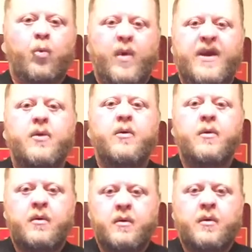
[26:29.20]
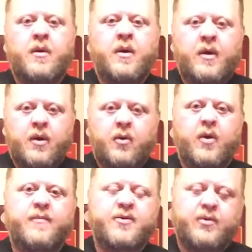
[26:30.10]
weaker
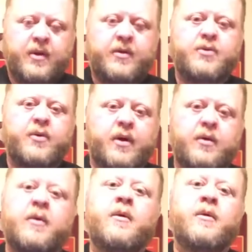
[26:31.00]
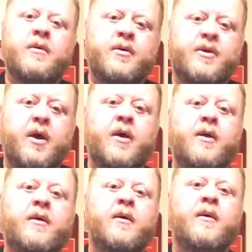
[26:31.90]
grip strength trainer
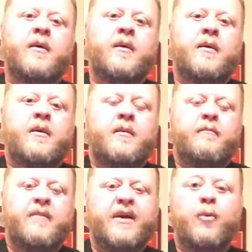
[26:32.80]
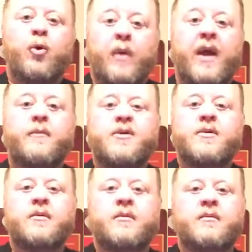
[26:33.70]
done many more reps,
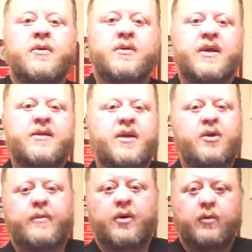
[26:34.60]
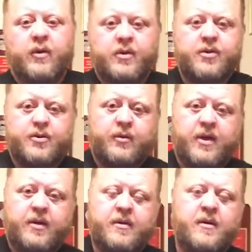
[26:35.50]
because that's how you build real
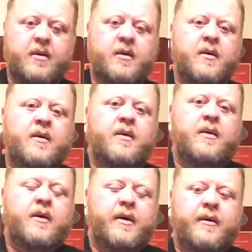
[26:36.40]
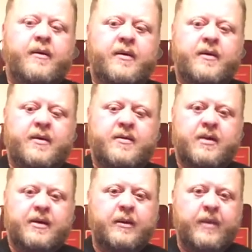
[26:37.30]
strength. It is a
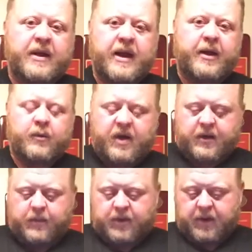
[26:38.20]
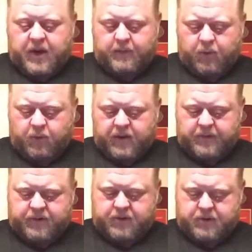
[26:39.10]
little bit lighter weight with a lot more
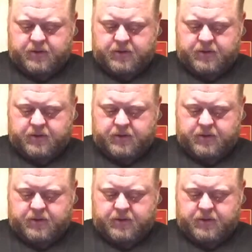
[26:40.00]
reps.